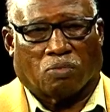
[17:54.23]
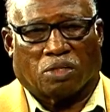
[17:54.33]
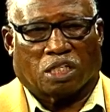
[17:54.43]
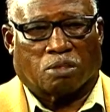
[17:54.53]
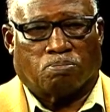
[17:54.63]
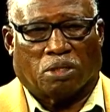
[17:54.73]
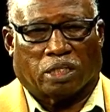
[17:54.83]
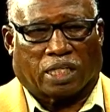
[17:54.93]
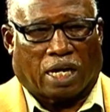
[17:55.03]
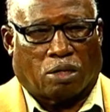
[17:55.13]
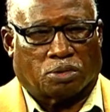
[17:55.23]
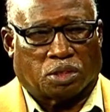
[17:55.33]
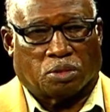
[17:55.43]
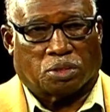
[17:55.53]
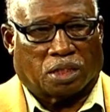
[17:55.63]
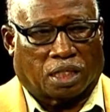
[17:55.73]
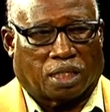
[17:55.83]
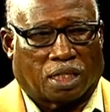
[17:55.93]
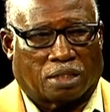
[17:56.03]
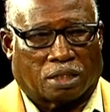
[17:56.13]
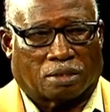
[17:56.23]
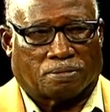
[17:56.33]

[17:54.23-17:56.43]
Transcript: we just build a house using the kids?